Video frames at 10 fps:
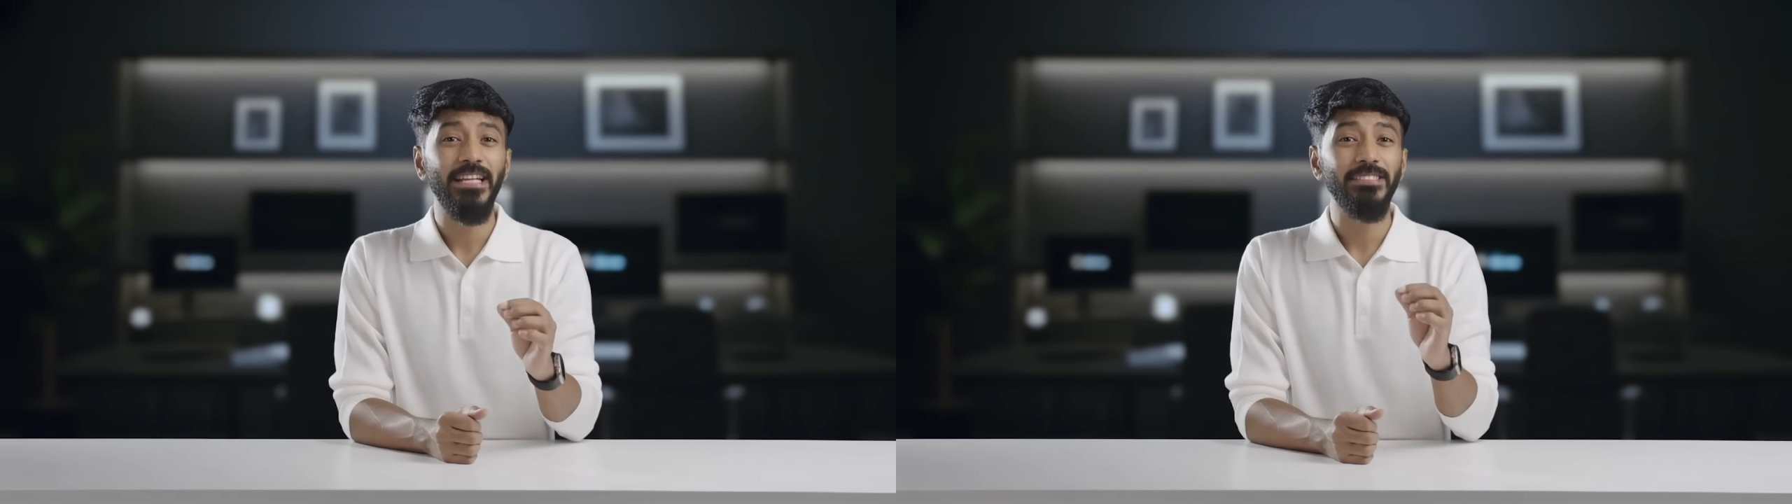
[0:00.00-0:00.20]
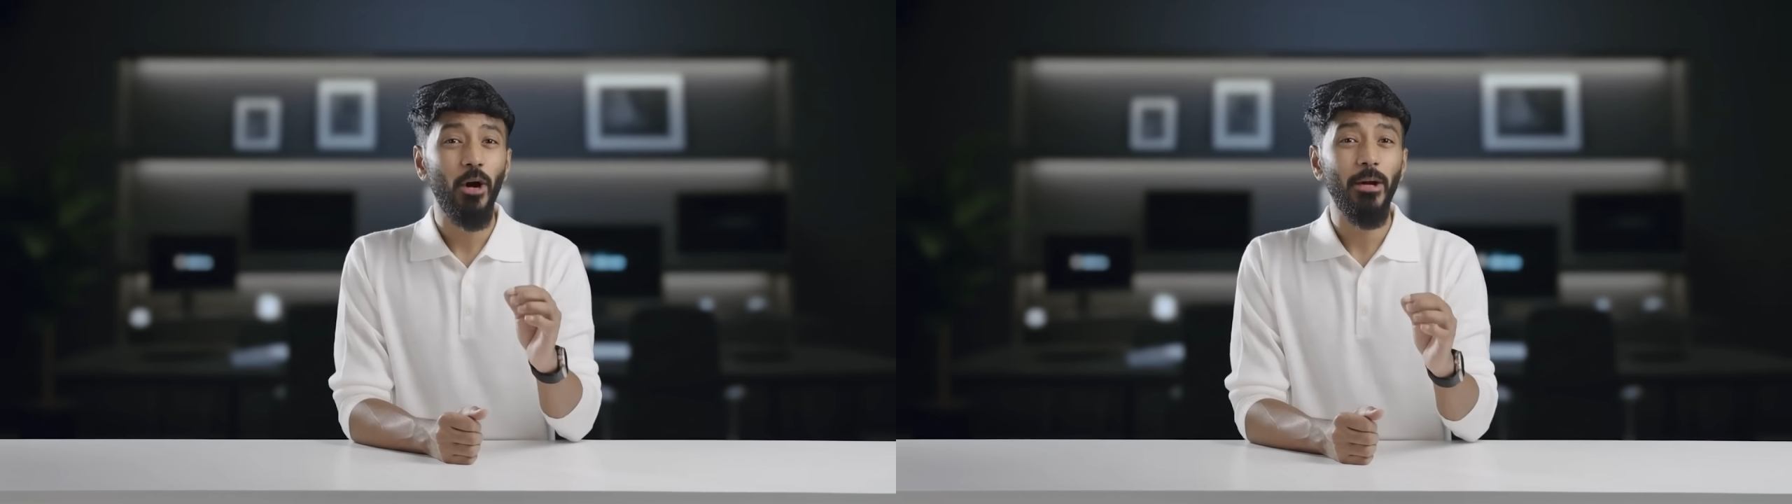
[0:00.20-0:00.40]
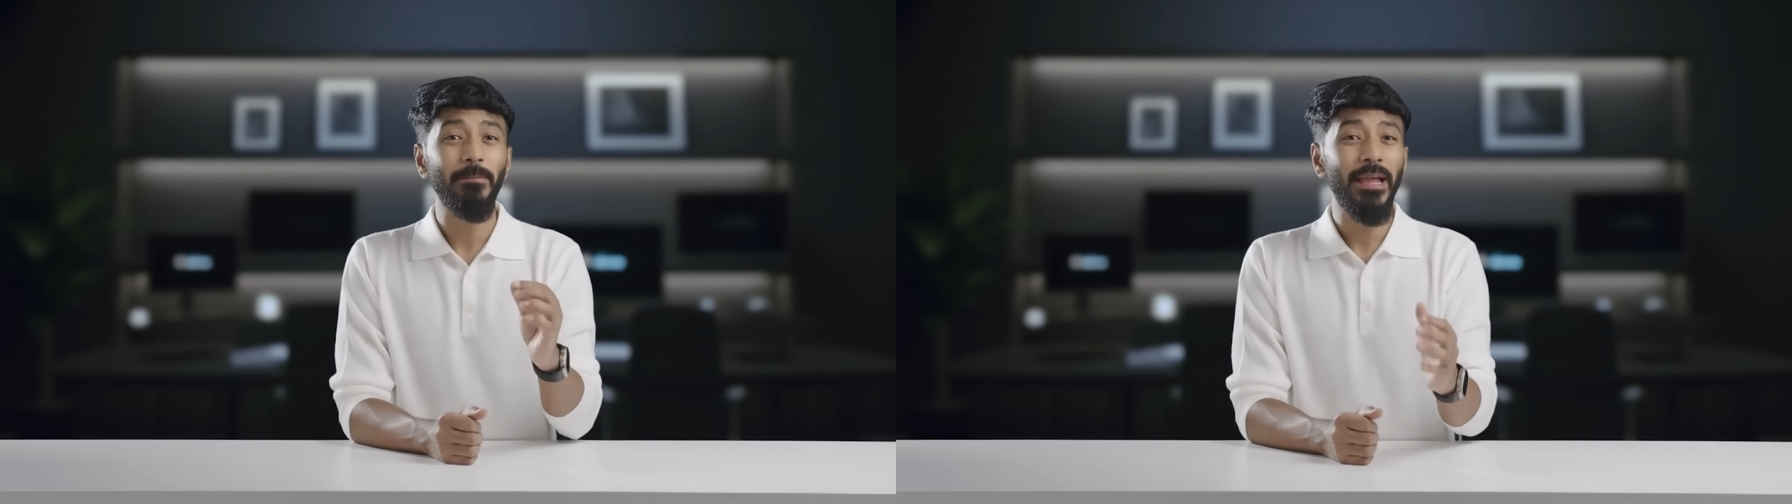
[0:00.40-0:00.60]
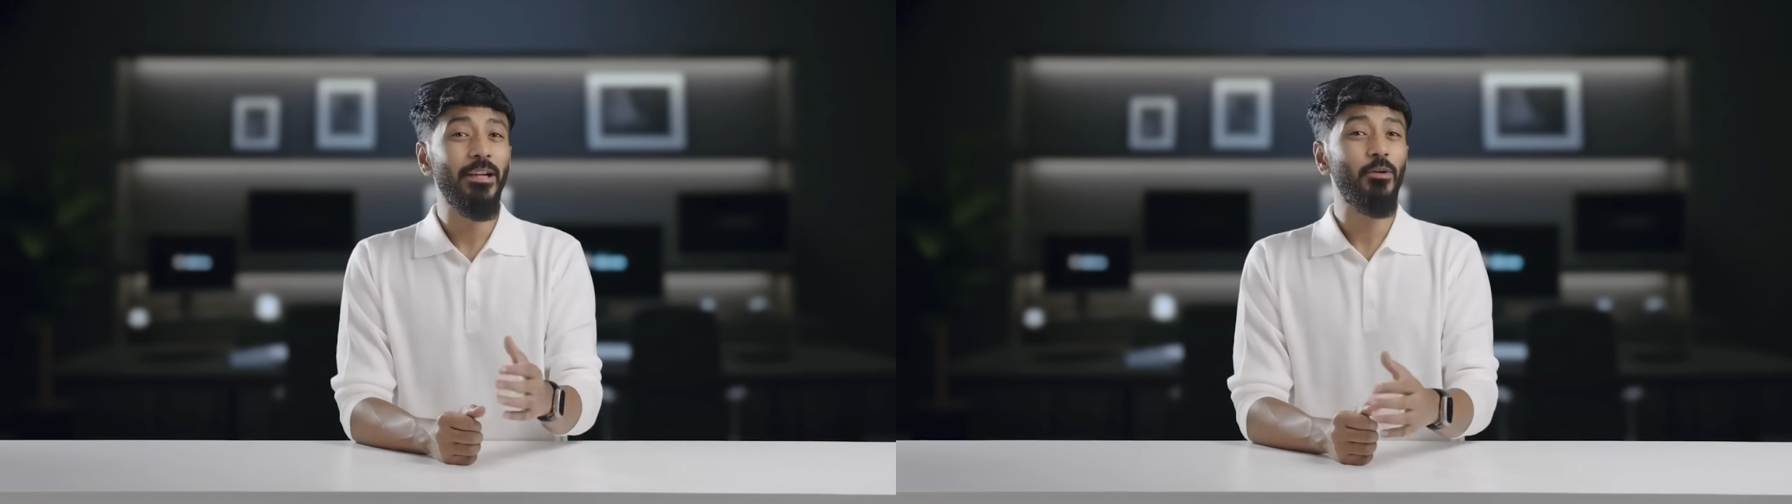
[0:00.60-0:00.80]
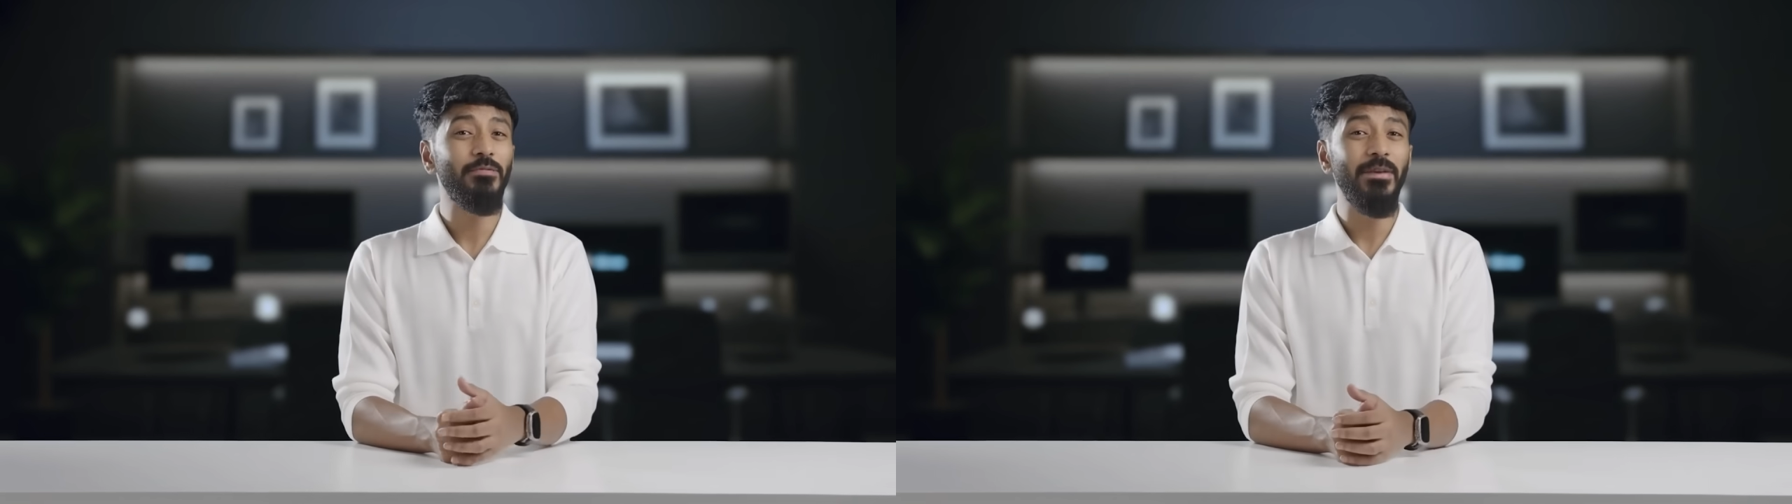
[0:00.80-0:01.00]
does not
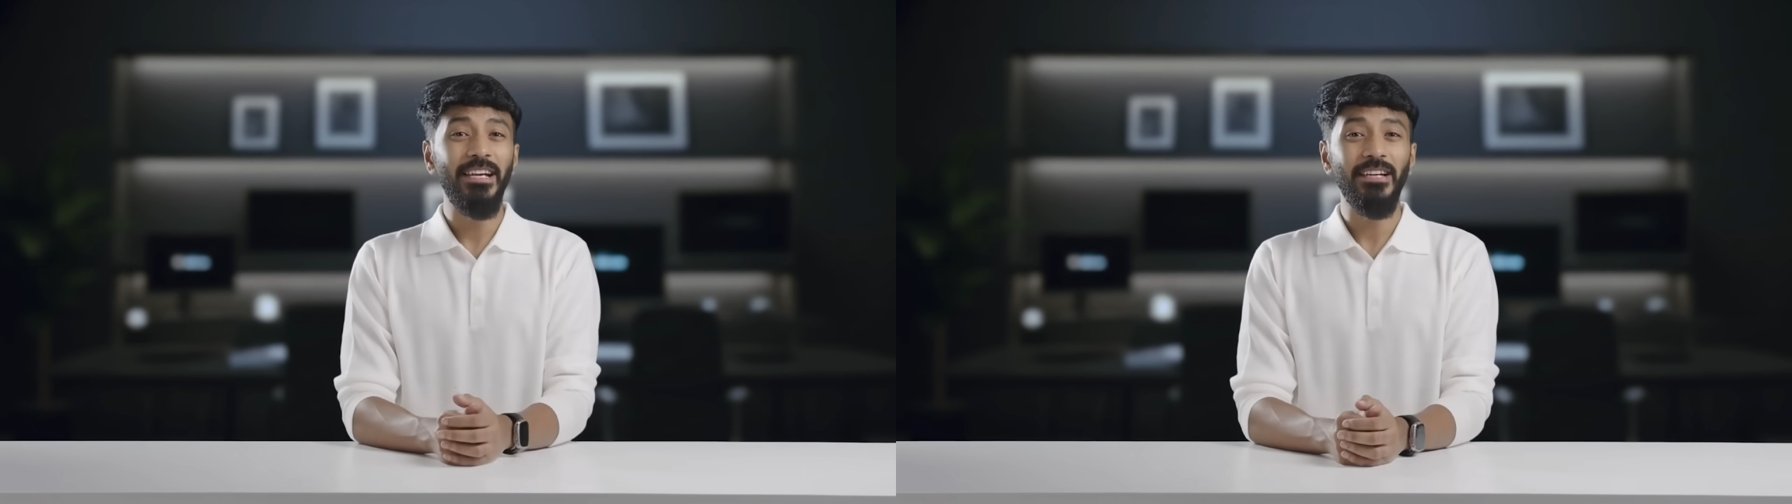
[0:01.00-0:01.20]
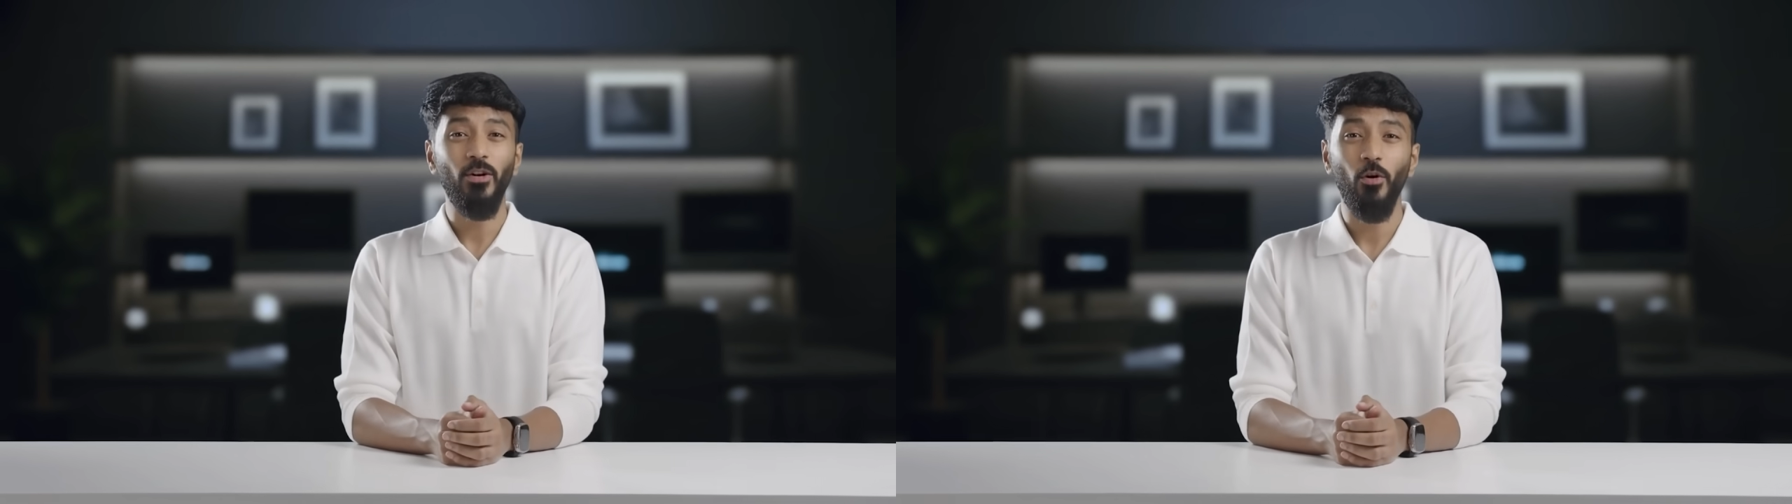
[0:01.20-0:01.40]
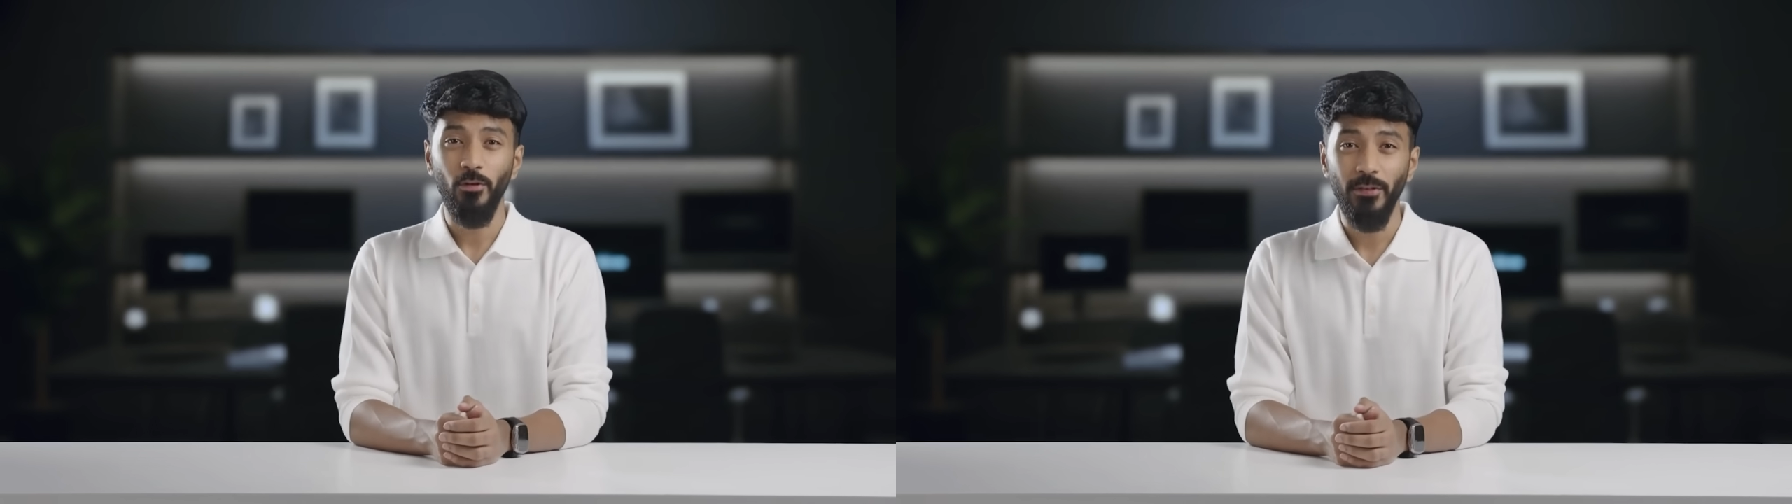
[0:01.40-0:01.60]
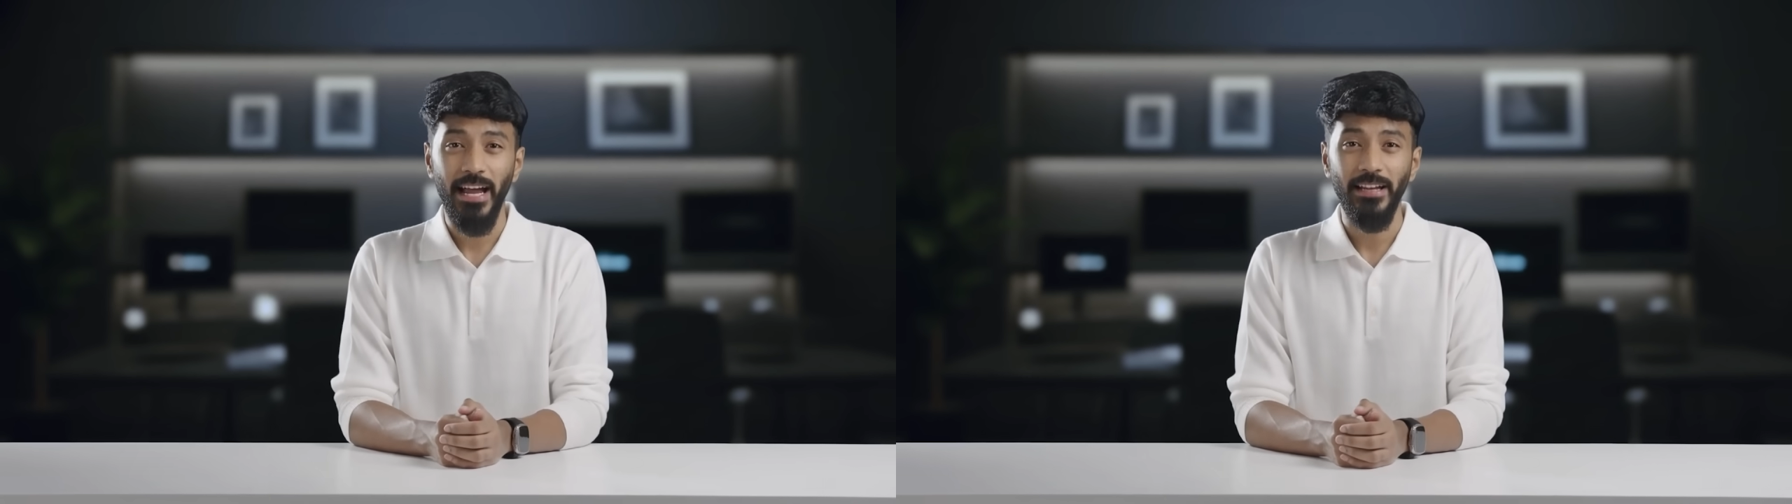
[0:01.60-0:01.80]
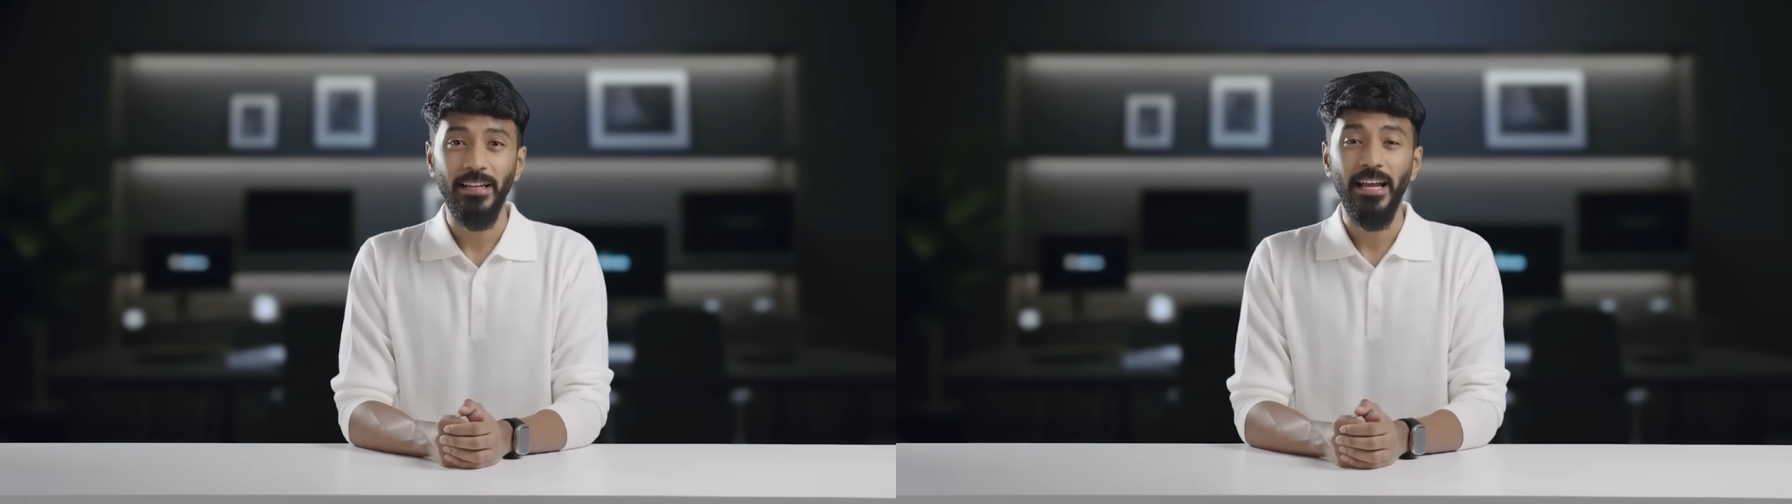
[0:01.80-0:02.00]
make you smarter
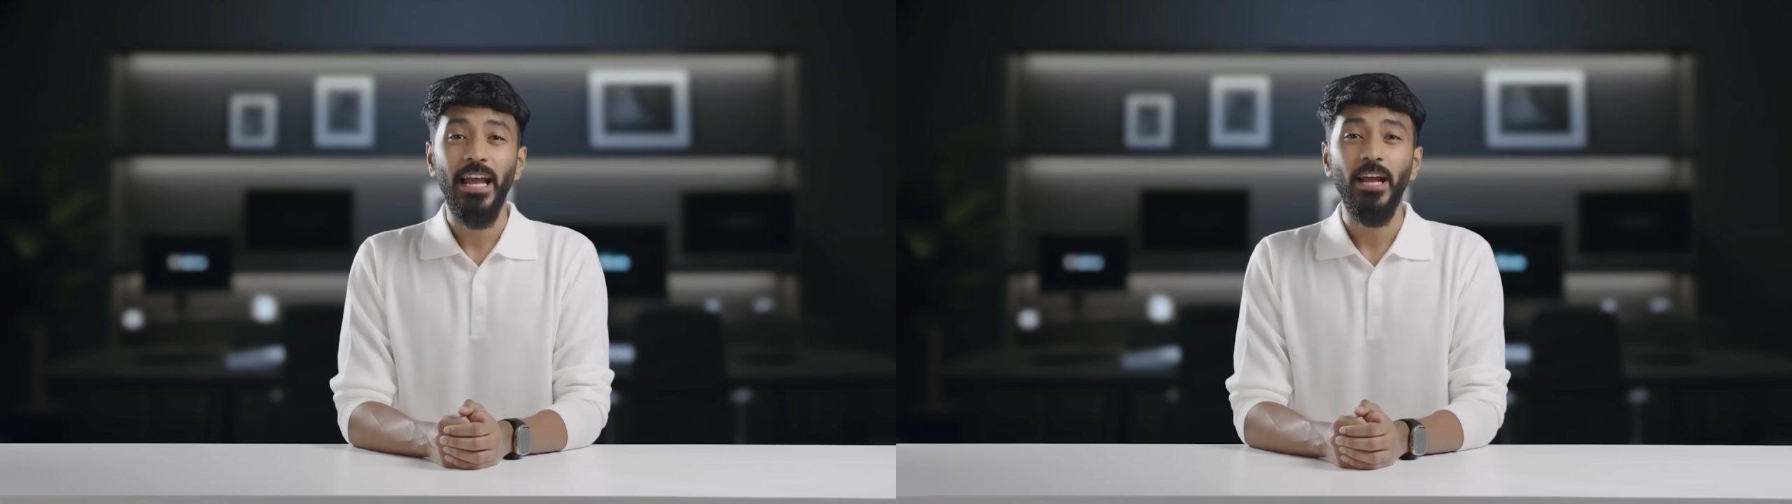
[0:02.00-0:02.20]
overnight.